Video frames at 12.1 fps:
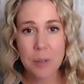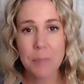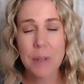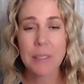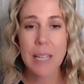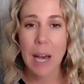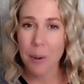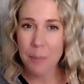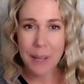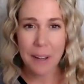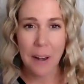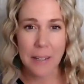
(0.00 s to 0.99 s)
to build out
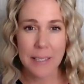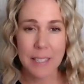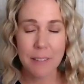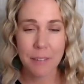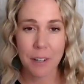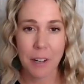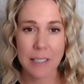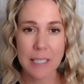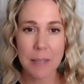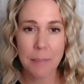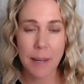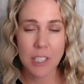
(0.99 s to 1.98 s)
my content for
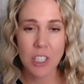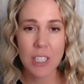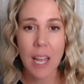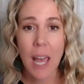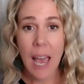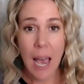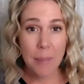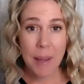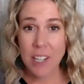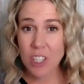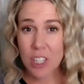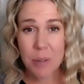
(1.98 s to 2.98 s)
content batching. I'm
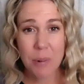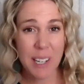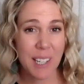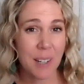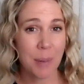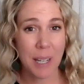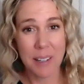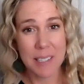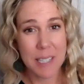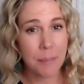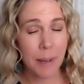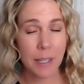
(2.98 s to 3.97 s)
actually working on my
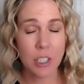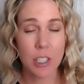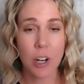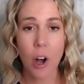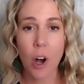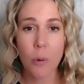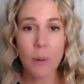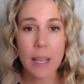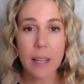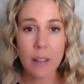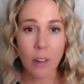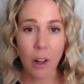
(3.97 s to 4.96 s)
content batching all
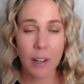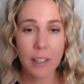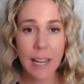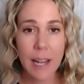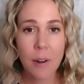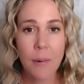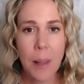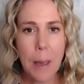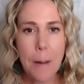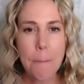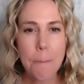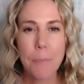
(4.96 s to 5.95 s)
week long now,
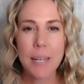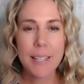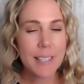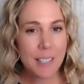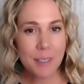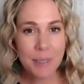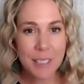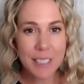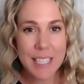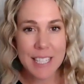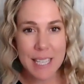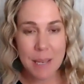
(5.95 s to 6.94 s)
but it doesn't
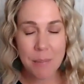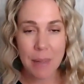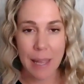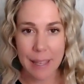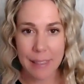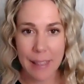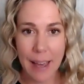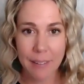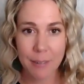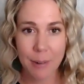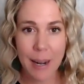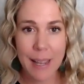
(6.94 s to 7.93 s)
really seem like that,
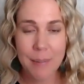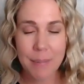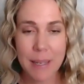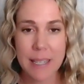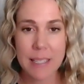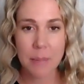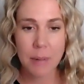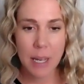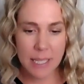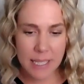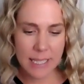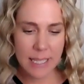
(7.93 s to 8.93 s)
right? Because I'm
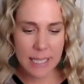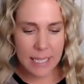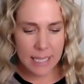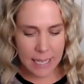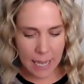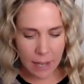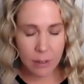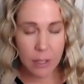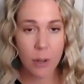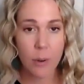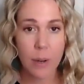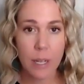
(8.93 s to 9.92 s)
not sitting down
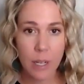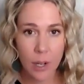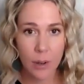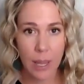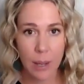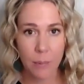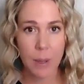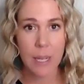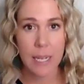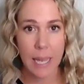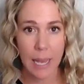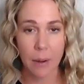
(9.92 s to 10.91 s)
and going, okay,
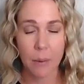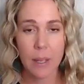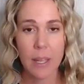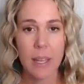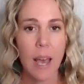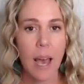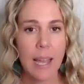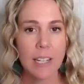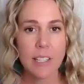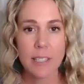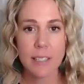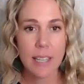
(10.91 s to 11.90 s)
what now? I
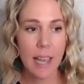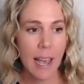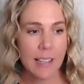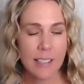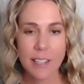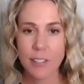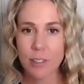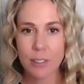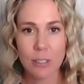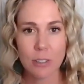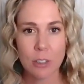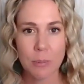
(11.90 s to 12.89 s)
just, as I scroll
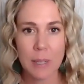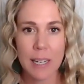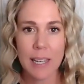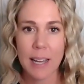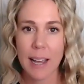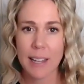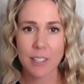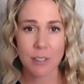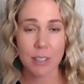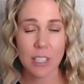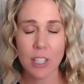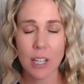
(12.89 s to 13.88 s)
social media, I
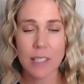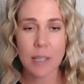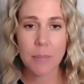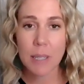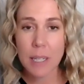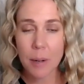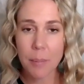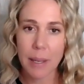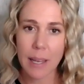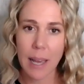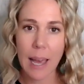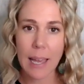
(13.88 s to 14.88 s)
screenshot something and I'm
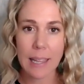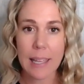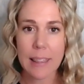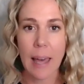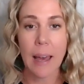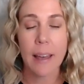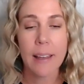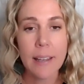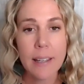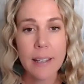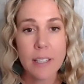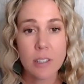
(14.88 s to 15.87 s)
like, I like that.
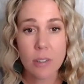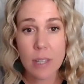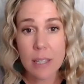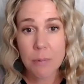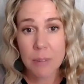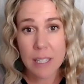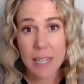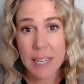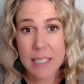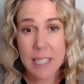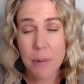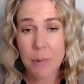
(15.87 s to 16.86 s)
So then the
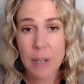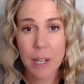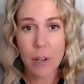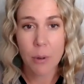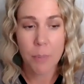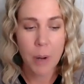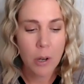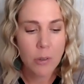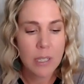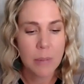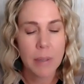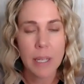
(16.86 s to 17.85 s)
next day when I go to
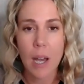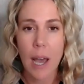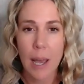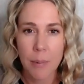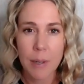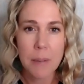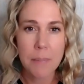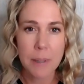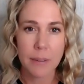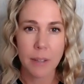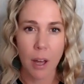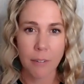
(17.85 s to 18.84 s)
post, I'm like, I want to
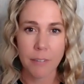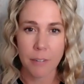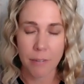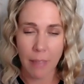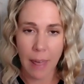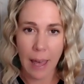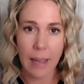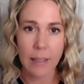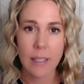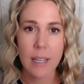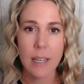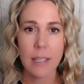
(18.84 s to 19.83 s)
build off of that.
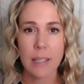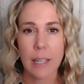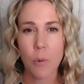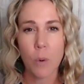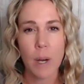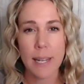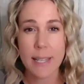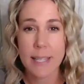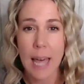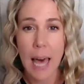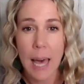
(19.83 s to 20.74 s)
Like, what does